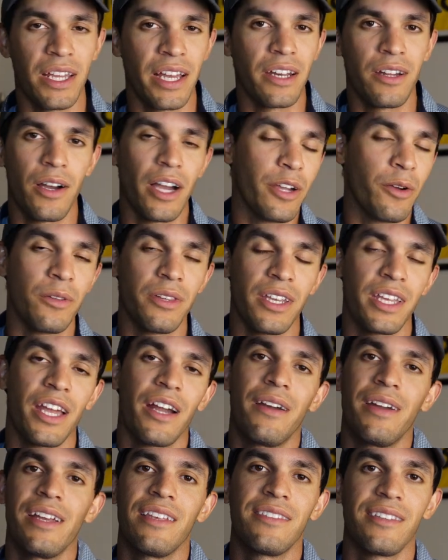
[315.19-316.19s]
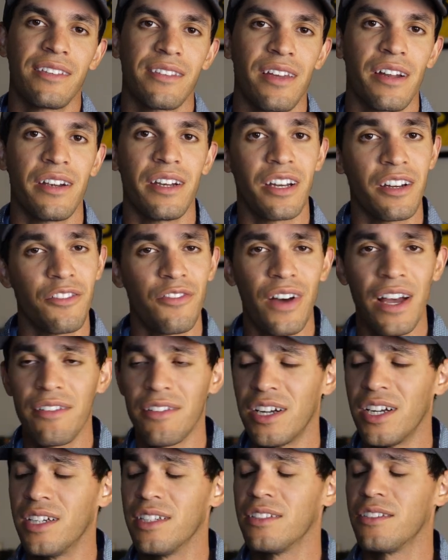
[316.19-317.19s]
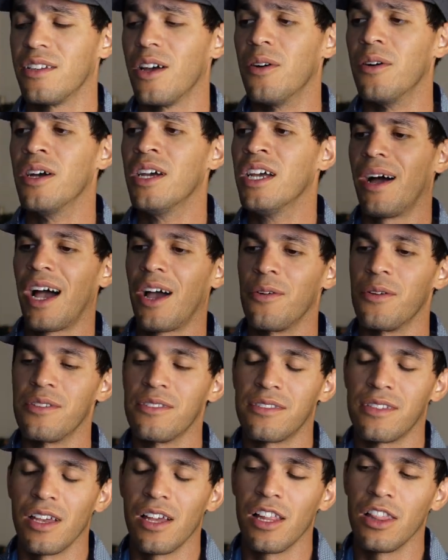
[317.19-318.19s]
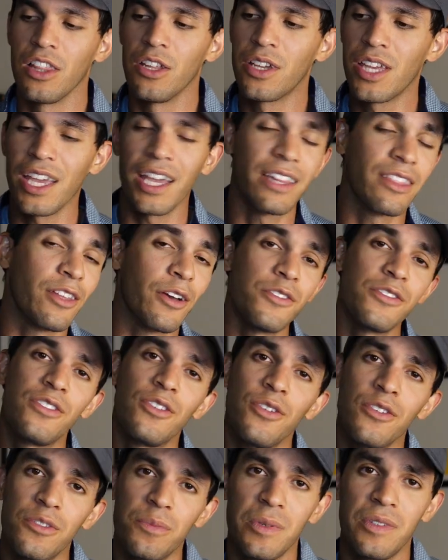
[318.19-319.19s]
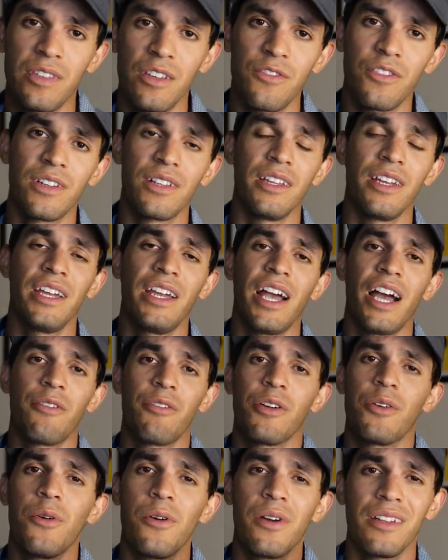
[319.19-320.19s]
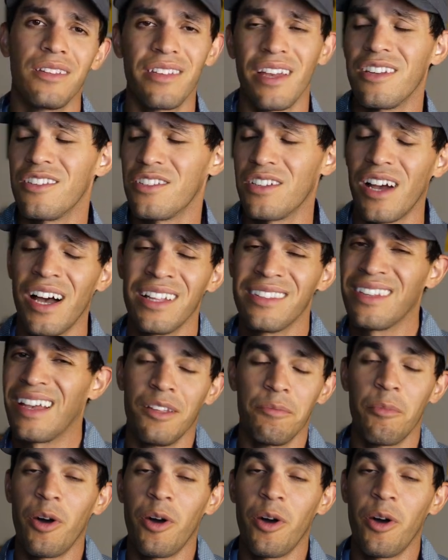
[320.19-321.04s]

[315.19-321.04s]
I only carry a 6-iron and a 5-iron. So I was looking at those two specifically. I recorded 10 shots.